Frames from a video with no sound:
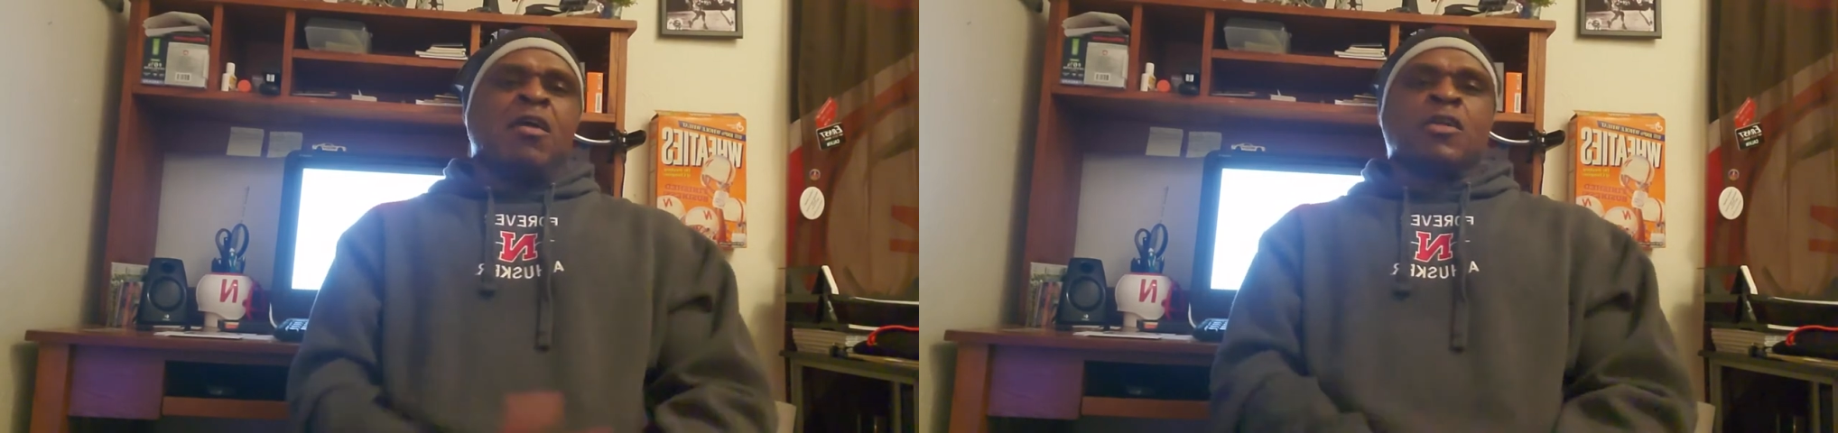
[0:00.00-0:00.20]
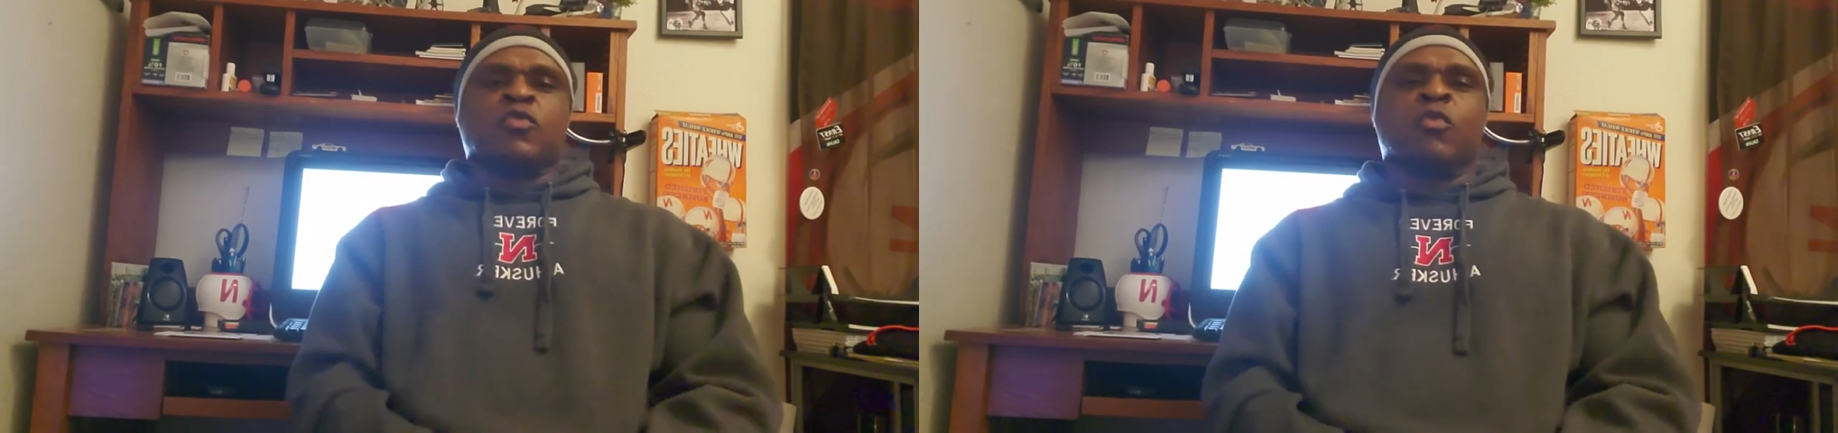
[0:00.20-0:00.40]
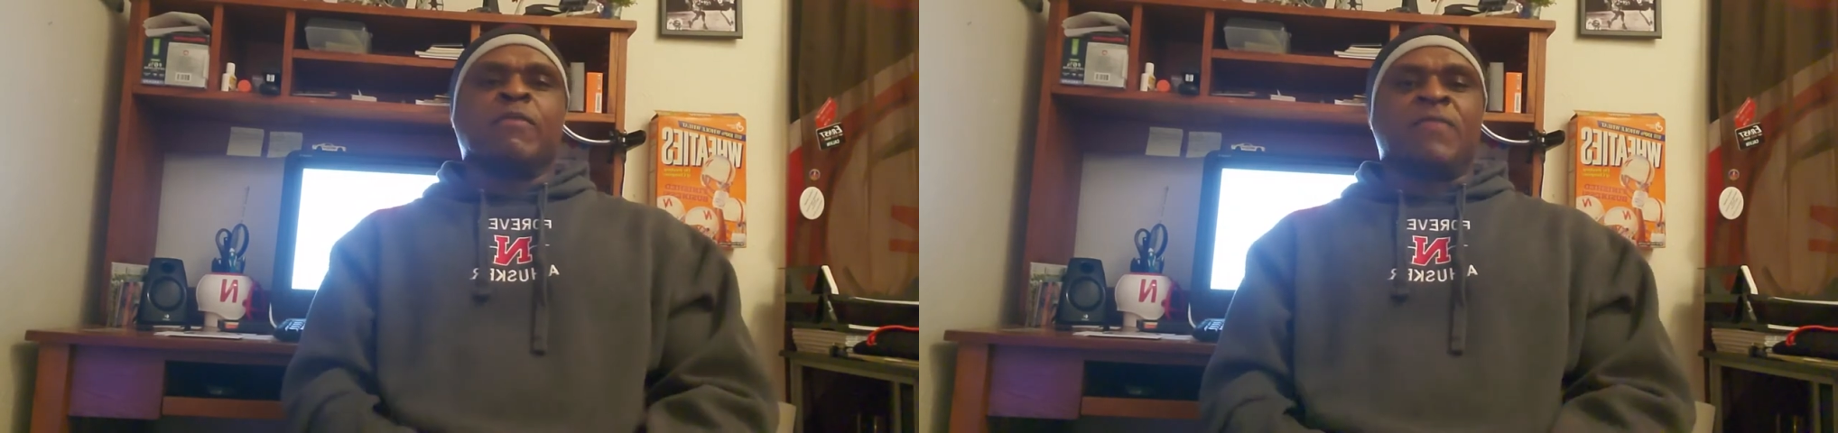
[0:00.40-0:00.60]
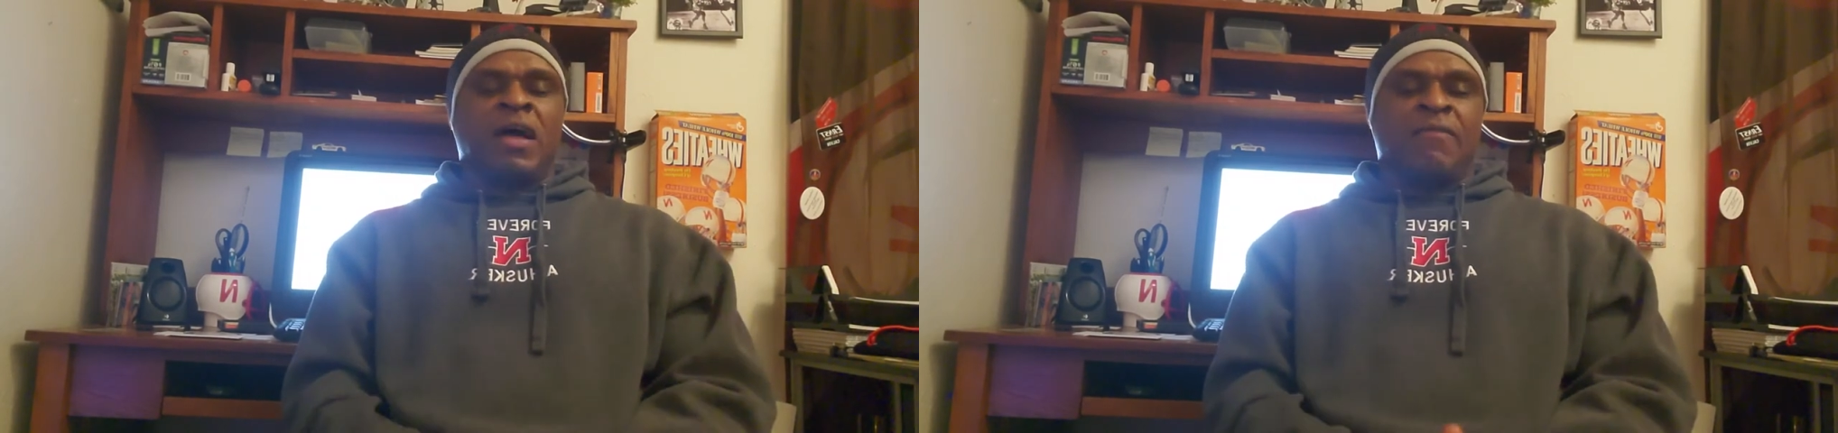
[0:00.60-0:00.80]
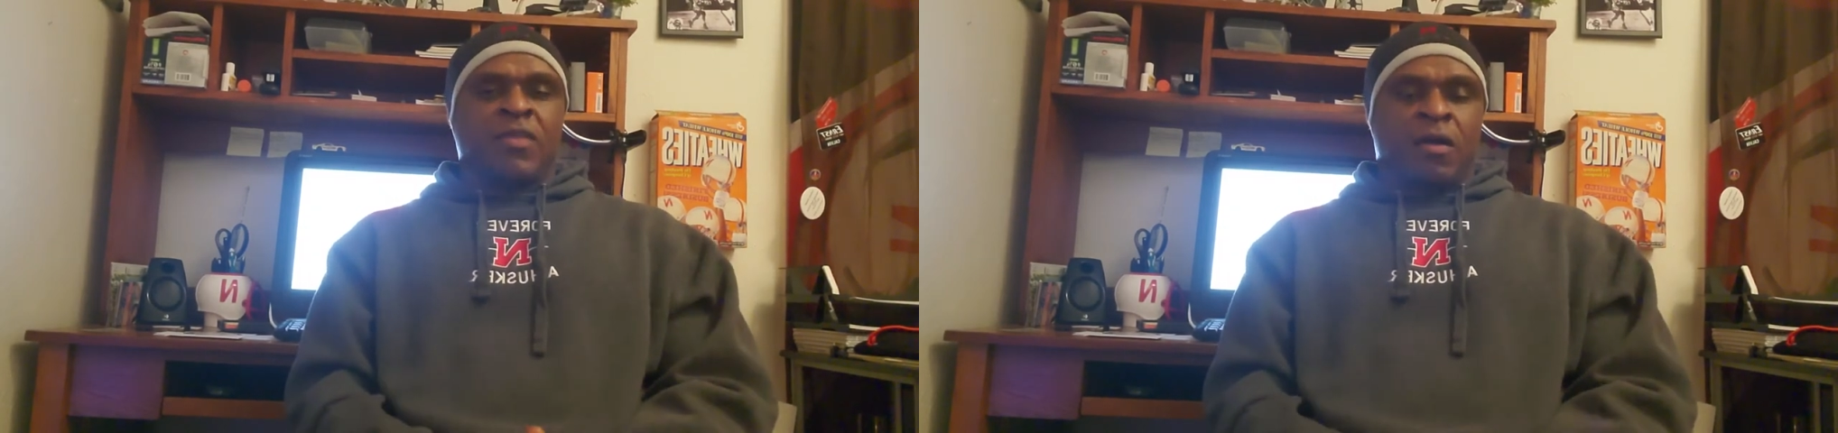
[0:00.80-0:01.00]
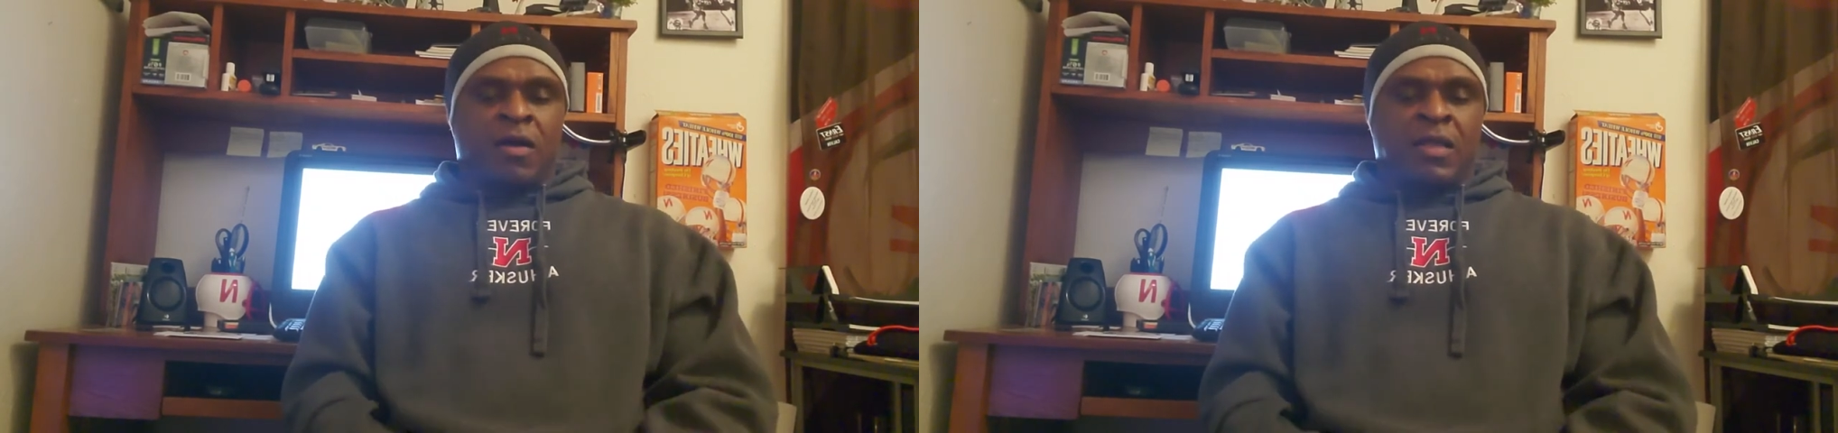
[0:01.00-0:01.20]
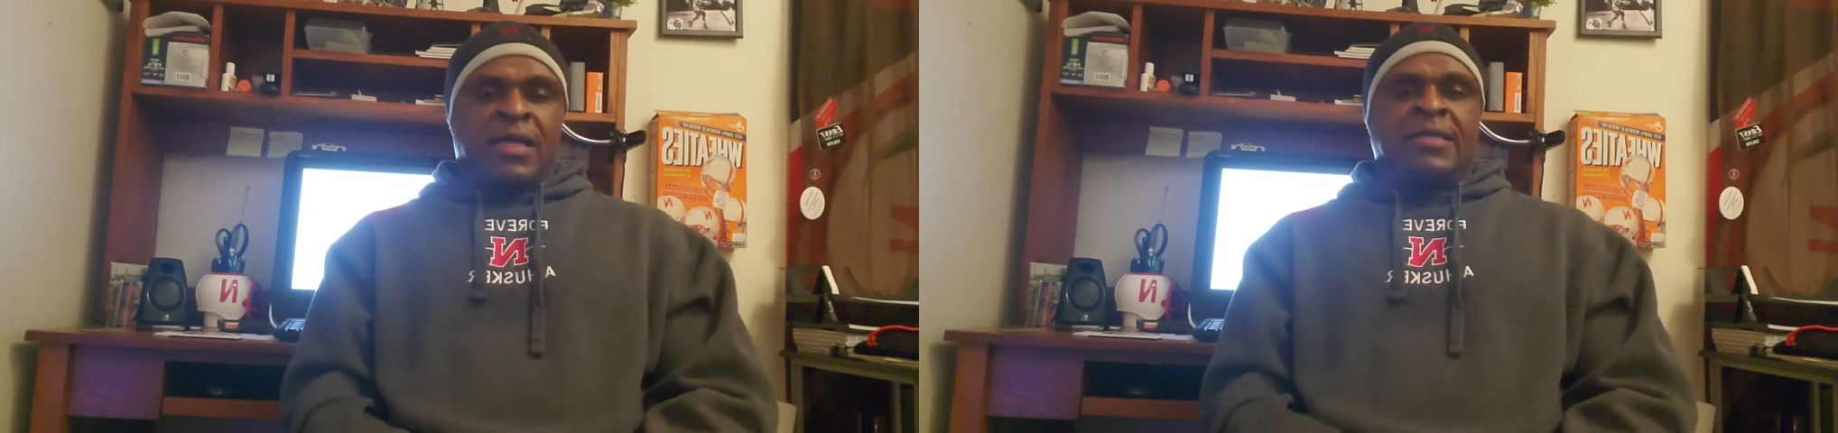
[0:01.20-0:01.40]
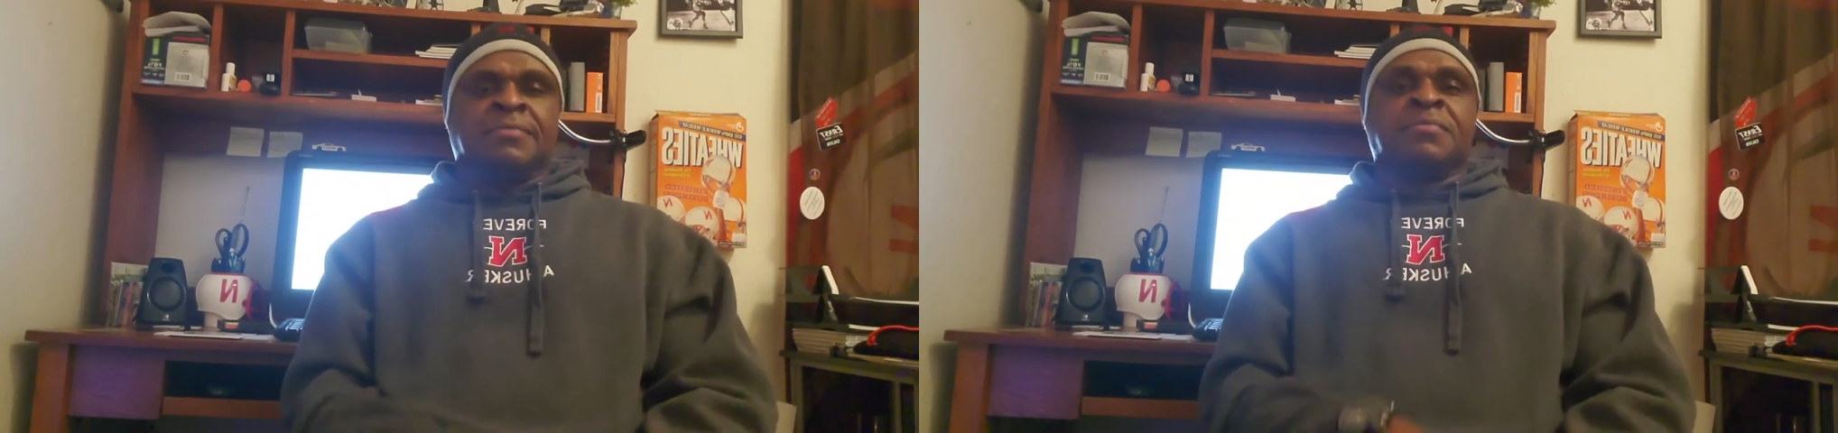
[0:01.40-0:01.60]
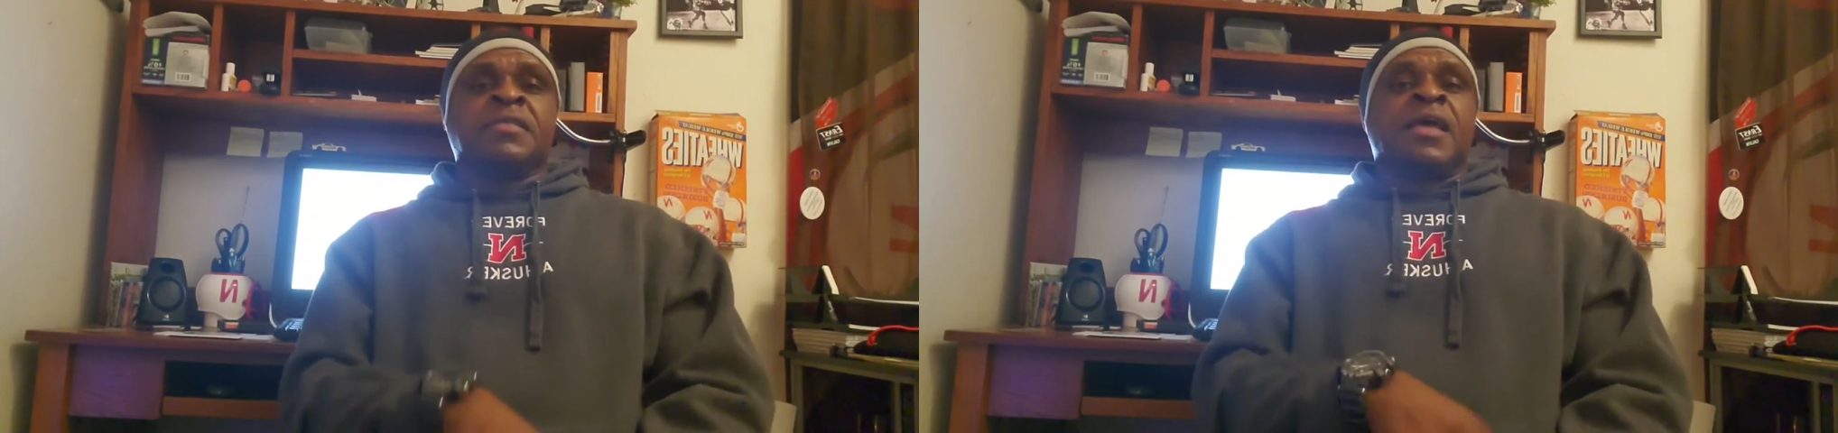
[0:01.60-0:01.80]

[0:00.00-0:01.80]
our 25 yard line,